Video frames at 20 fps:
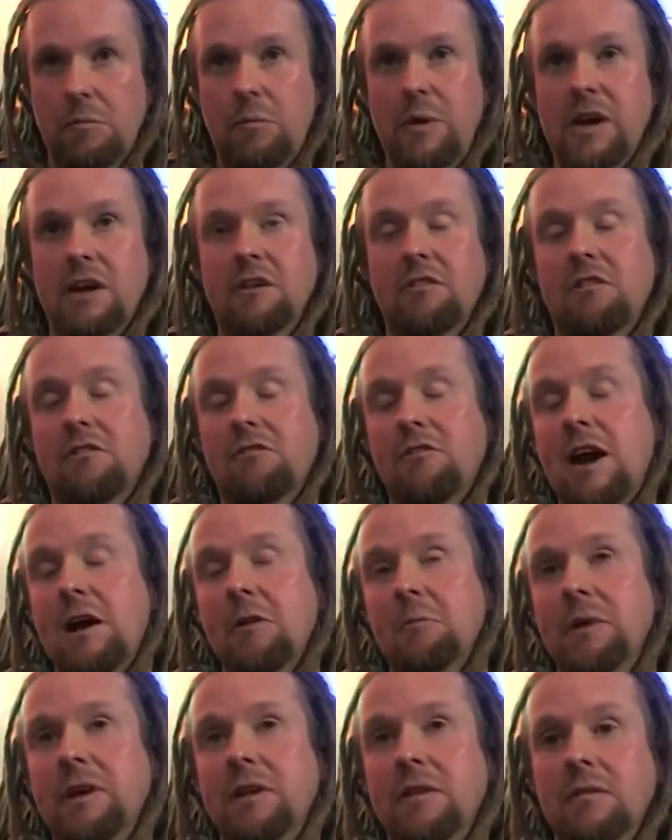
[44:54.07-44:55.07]
bigger
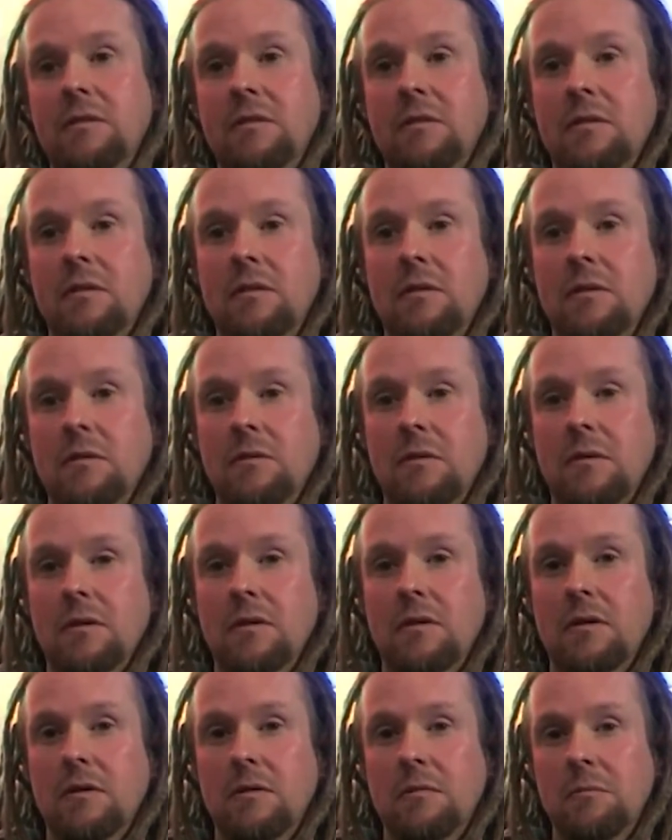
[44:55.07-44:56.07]
around me than
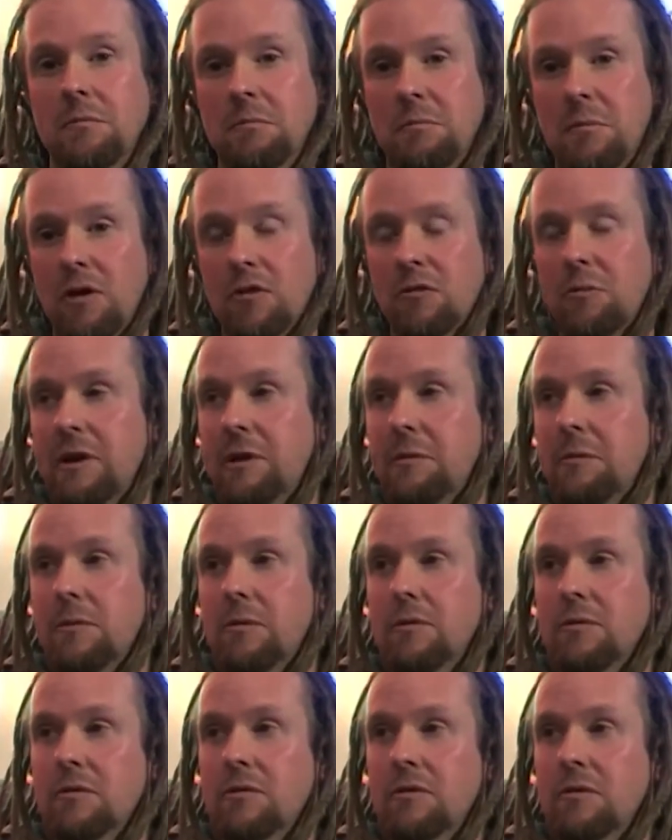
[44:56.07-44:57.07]
most
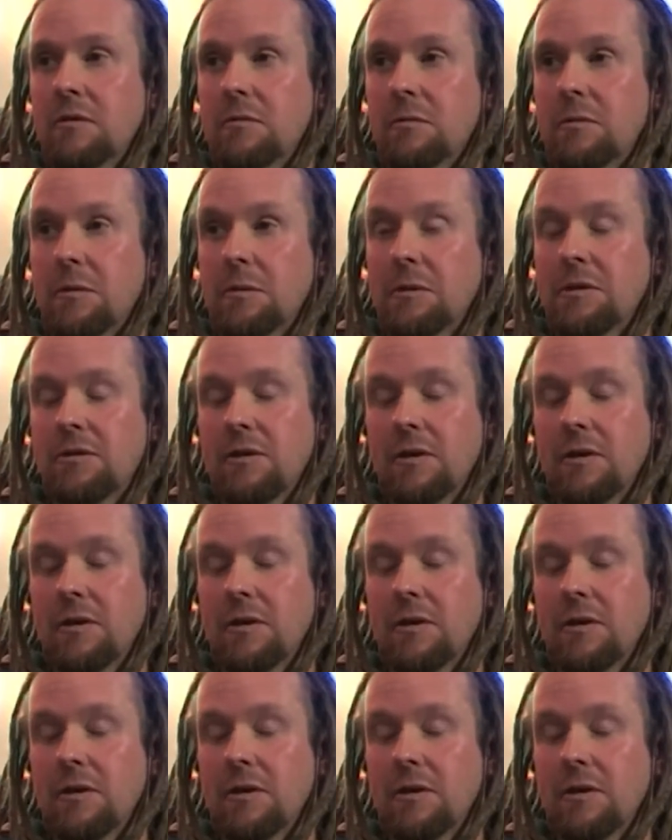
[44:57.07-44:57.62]
people's yeah.